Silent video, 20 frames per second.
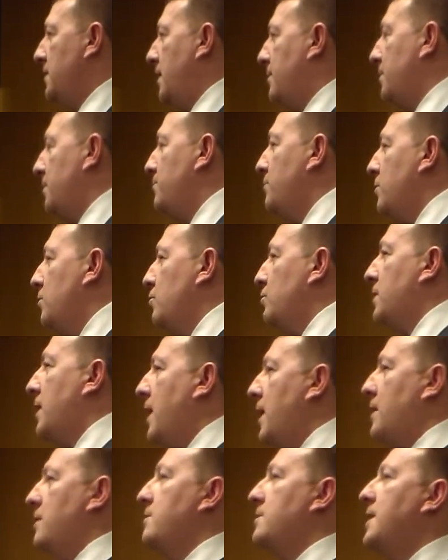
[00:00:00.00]
I'm a
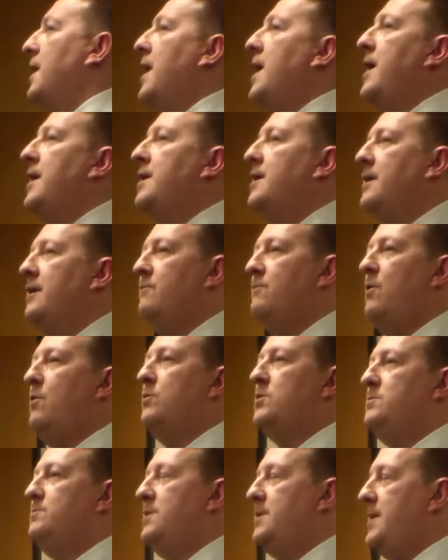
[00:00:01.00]
blue-collar guy. I've
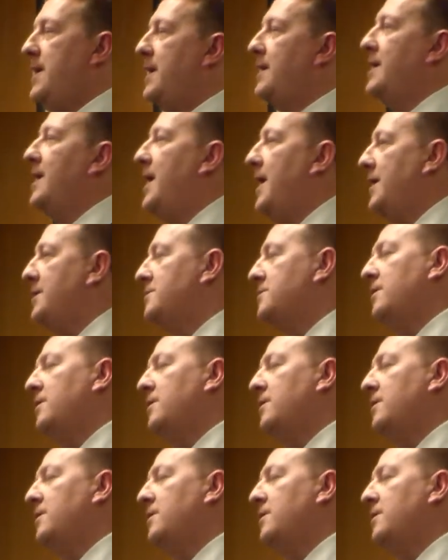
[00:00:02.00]
always been that guy.